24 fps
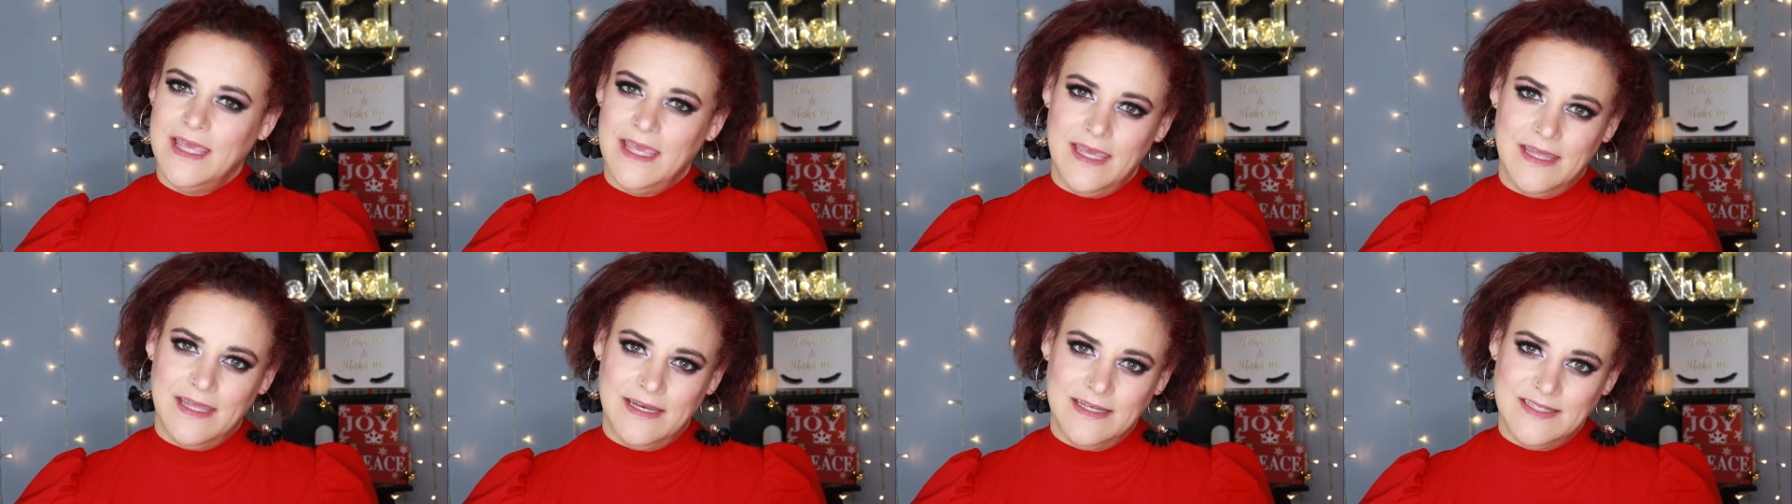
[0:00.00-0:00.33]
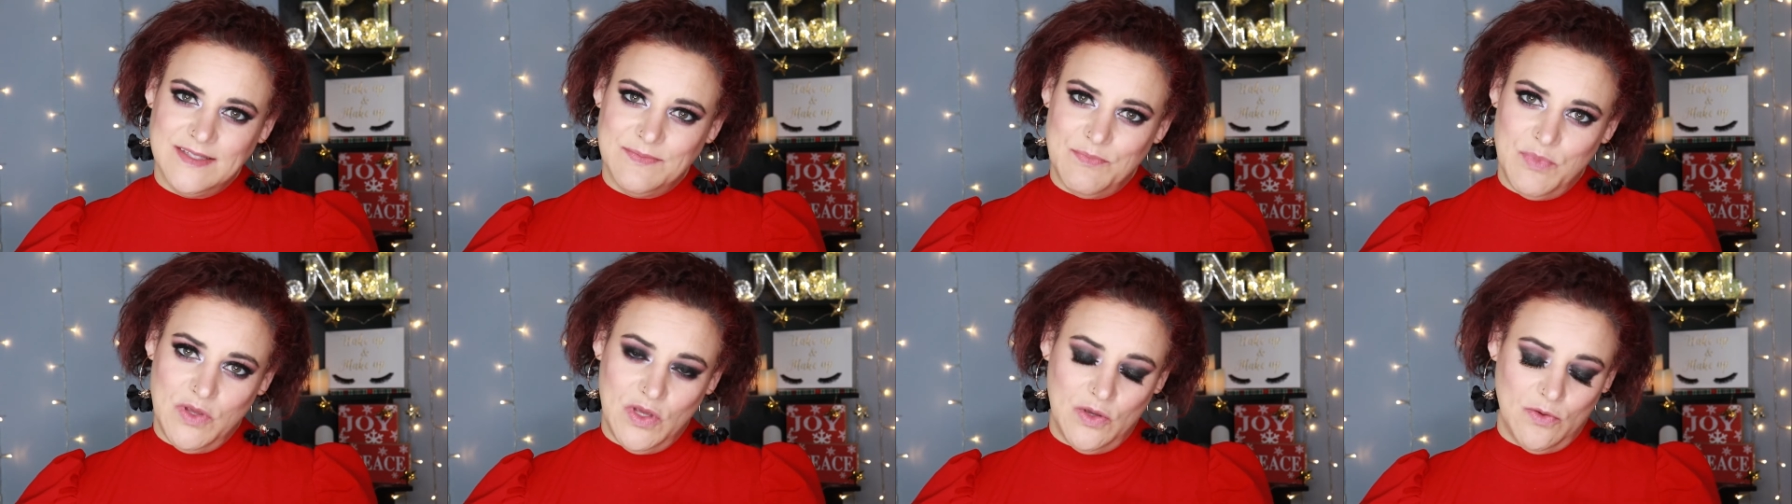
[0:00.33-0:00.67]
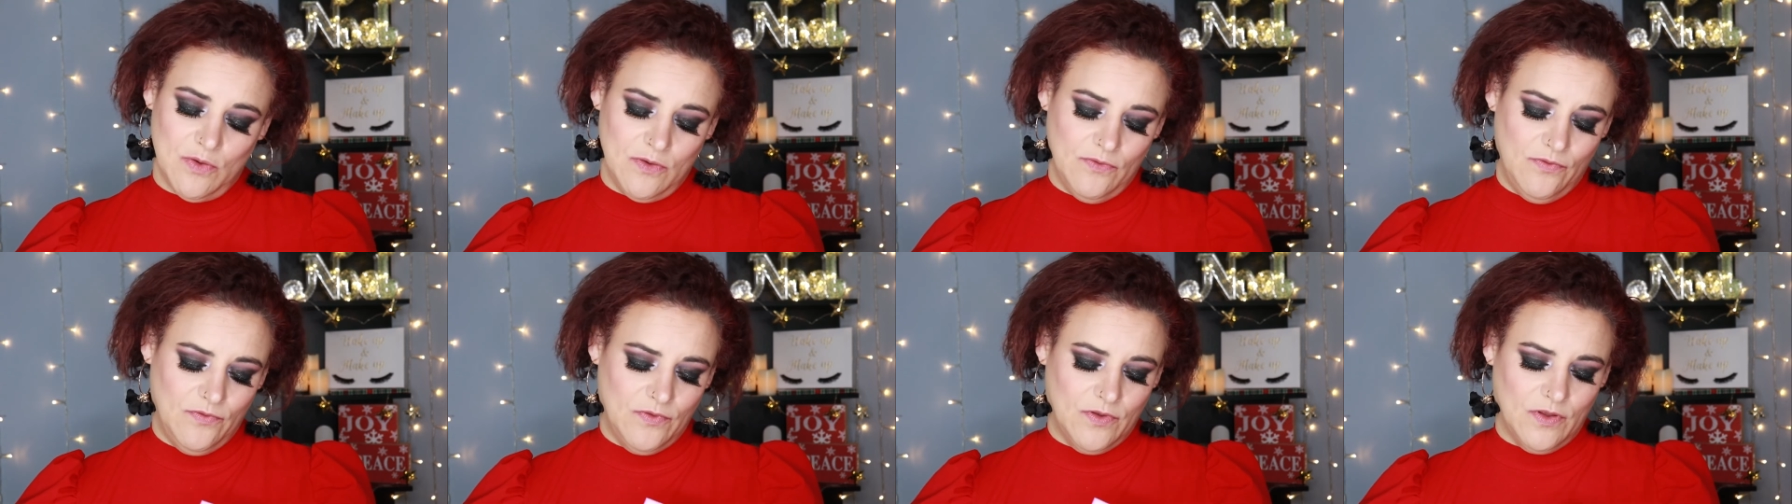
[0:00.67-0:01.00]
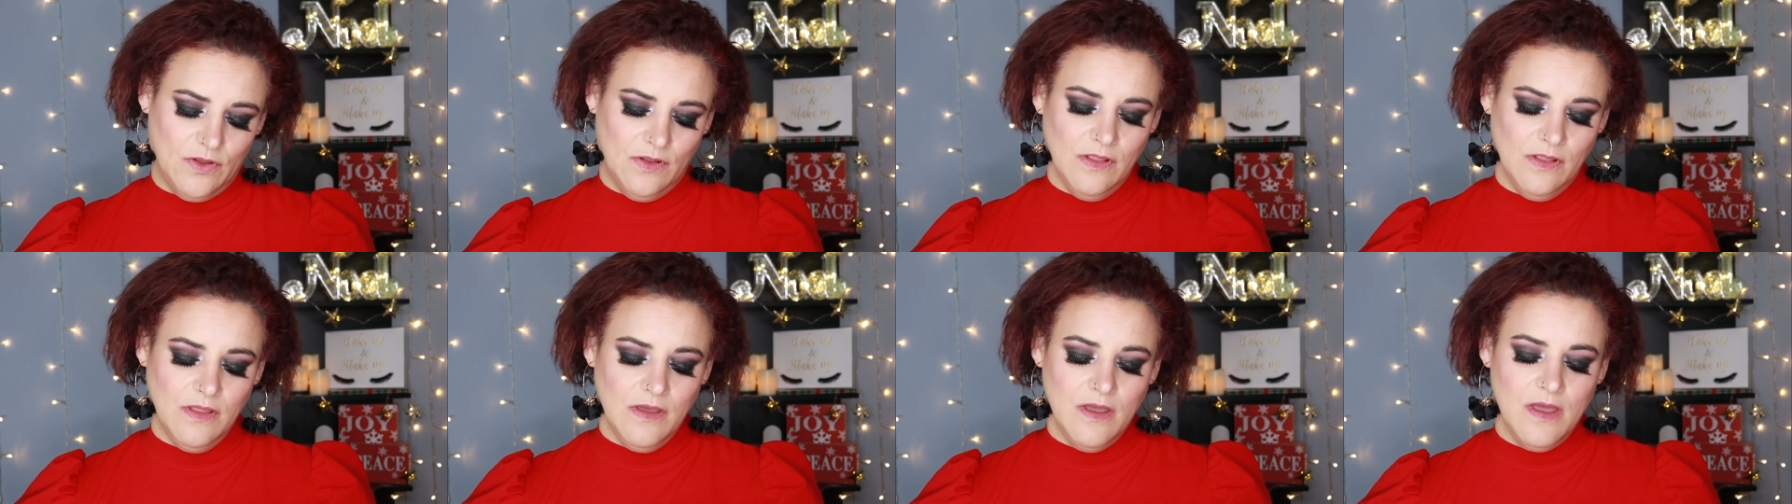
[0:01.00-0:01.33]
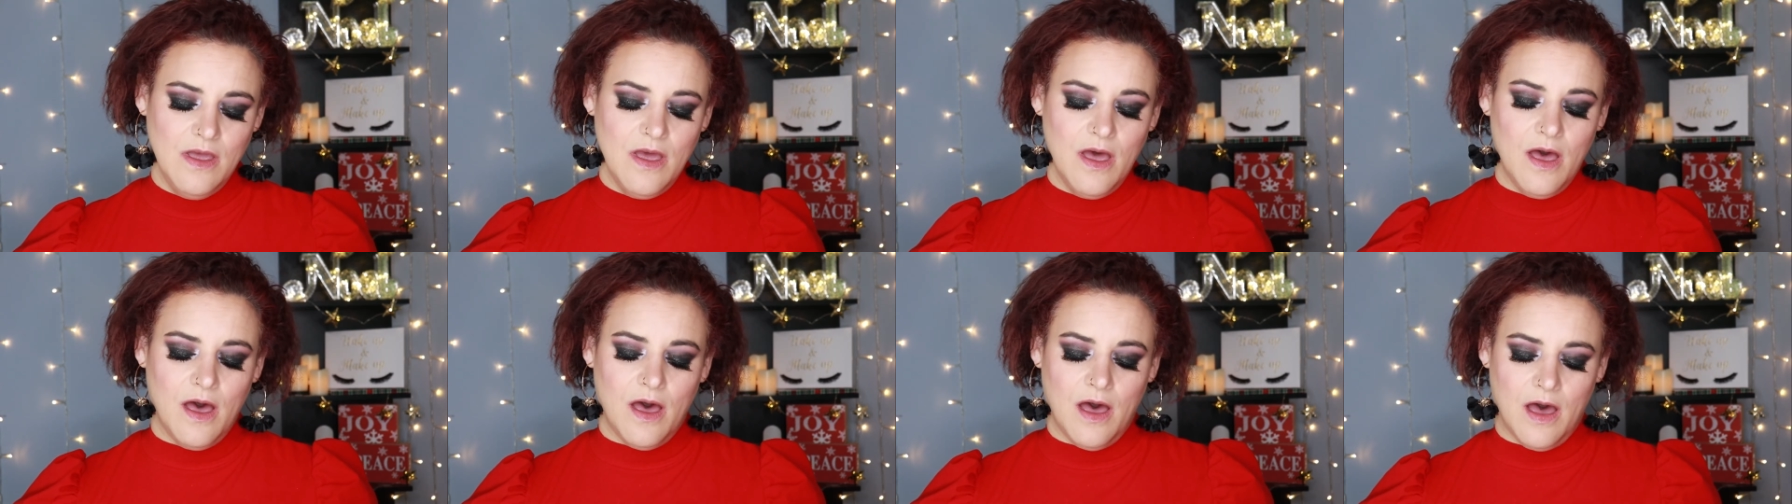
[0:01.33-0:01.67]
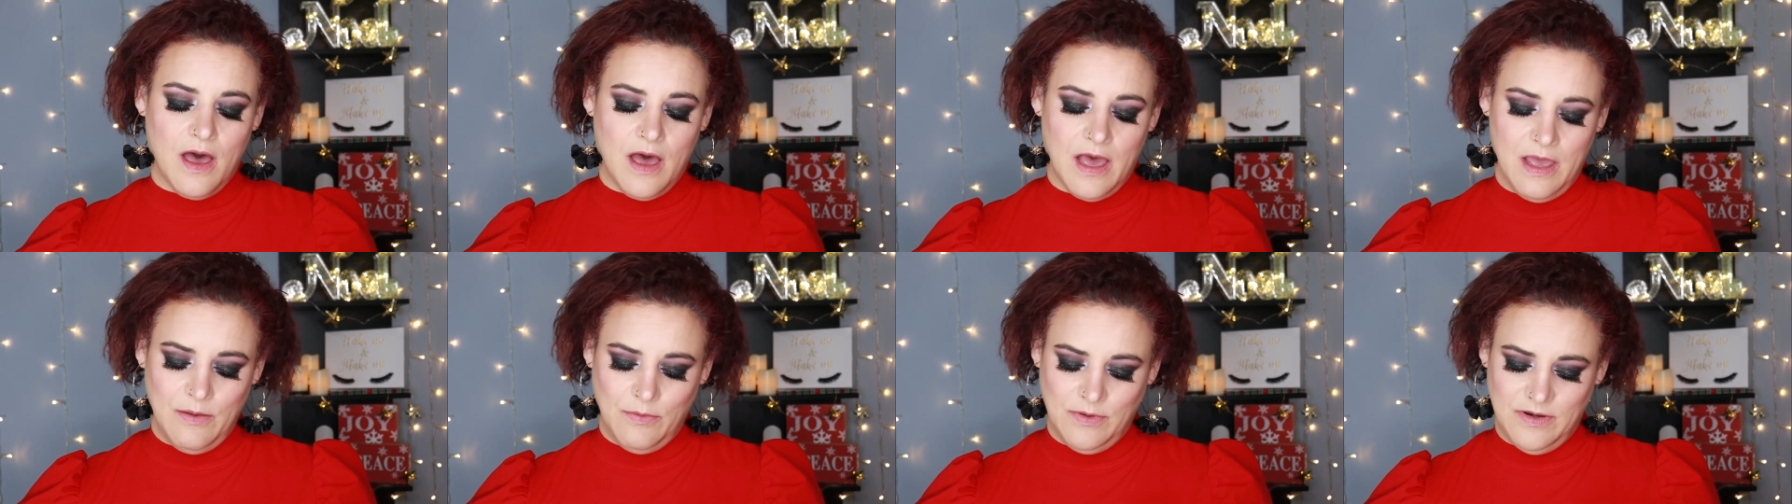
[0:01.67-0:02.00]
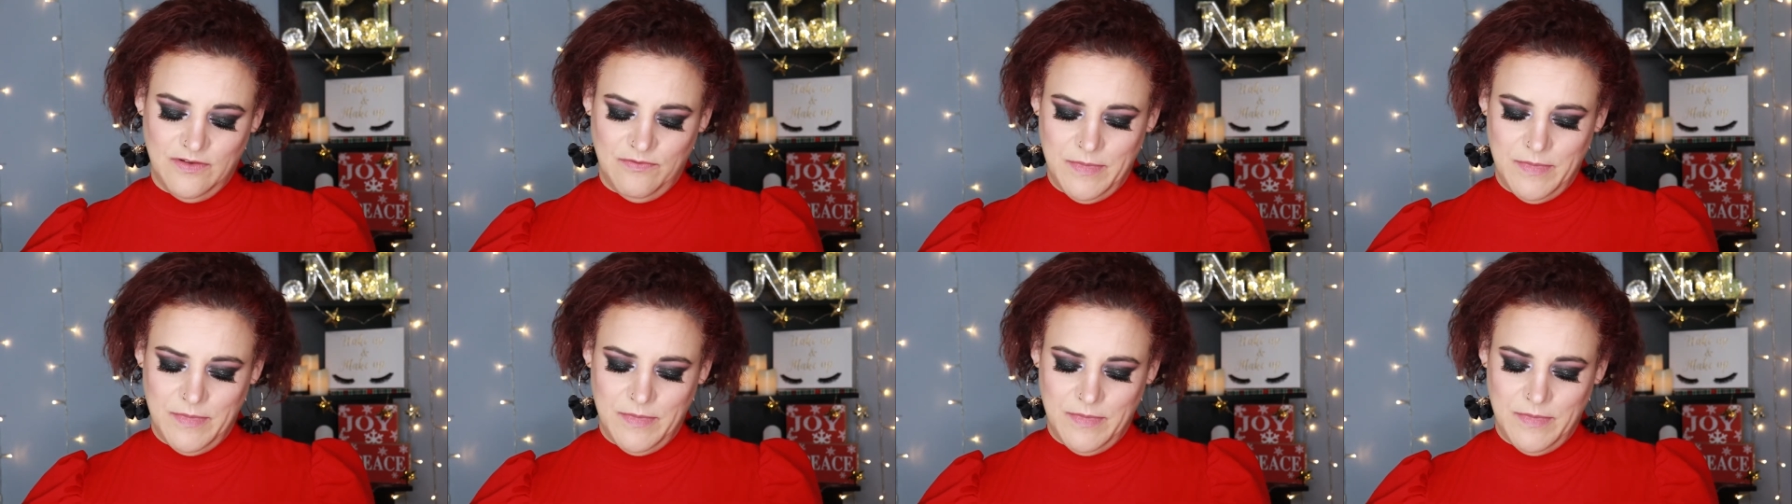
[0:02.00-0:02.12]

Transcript: It is beautiful. I would